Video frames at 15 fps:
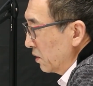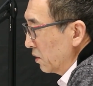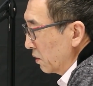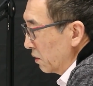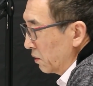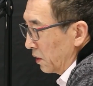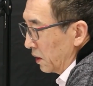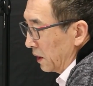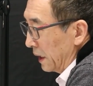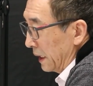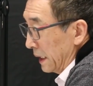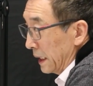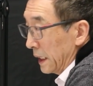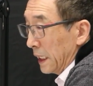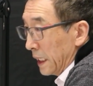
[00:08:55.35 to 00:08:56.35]
You only
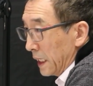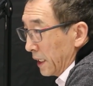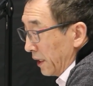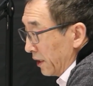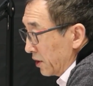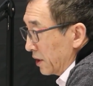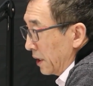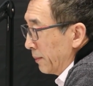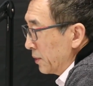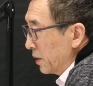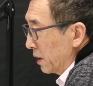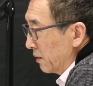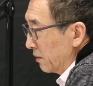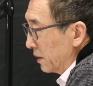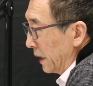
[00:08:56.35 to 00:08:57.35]
need a
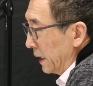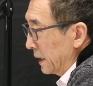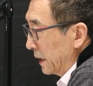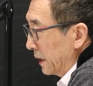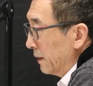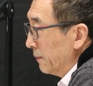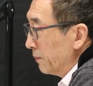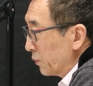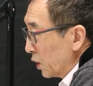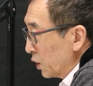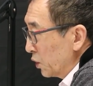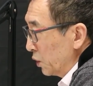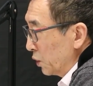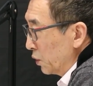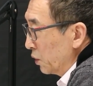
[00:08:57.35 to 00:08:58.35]
subset of data
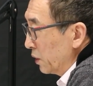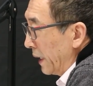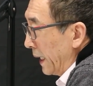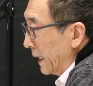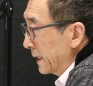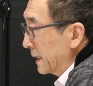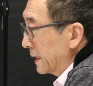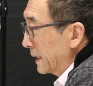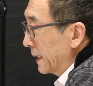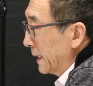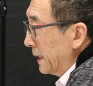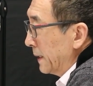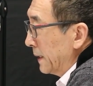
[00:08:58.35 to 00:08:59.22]
to do that.